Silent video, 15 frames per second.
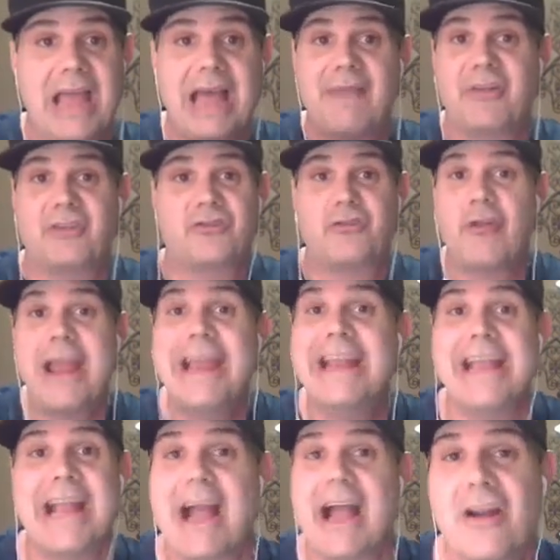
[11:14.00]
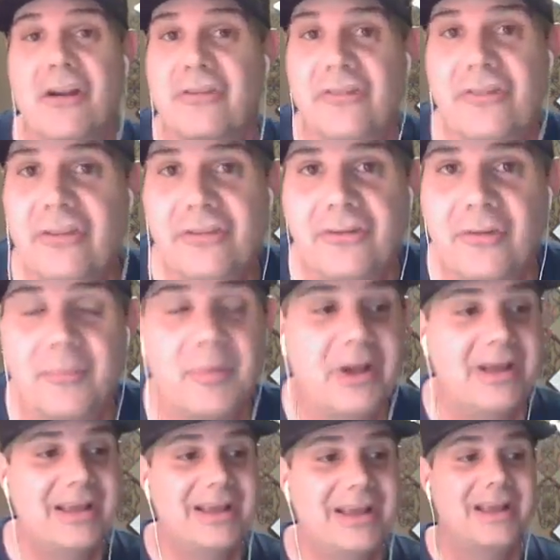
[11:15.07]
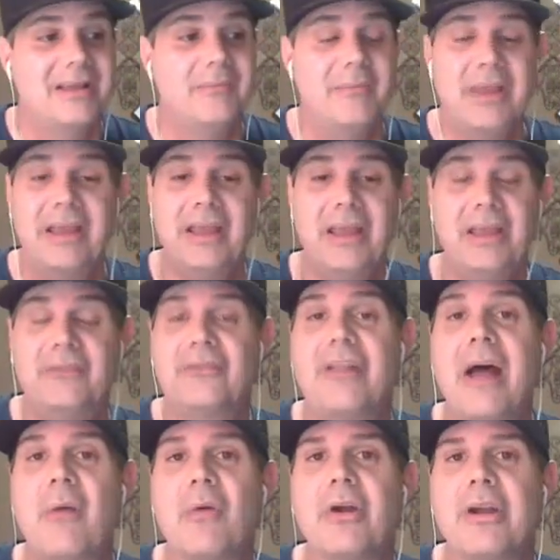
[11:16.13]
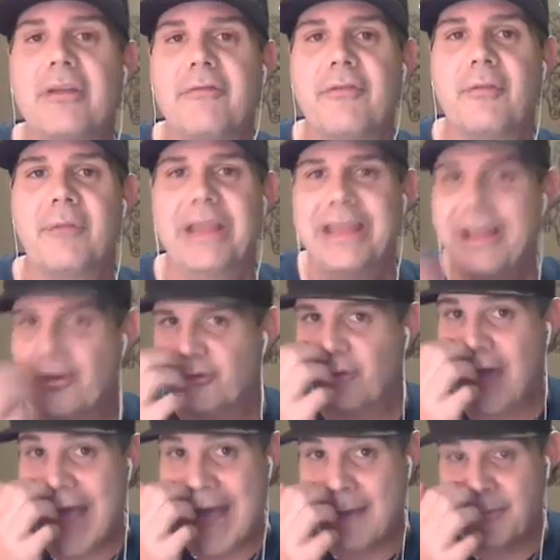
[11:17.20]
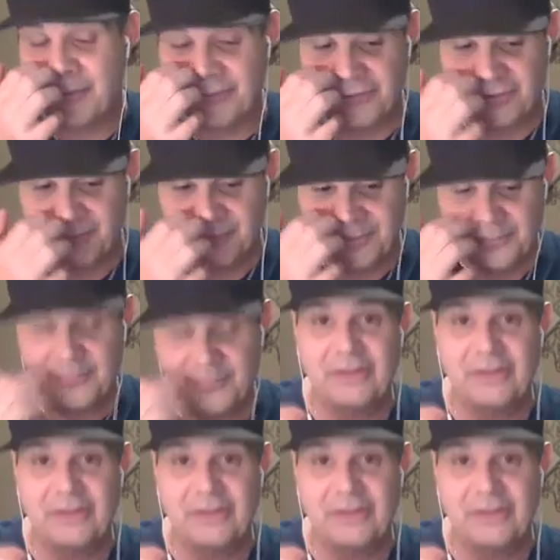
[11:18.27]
have a training on our system, but it's not working for me. Here's what happens.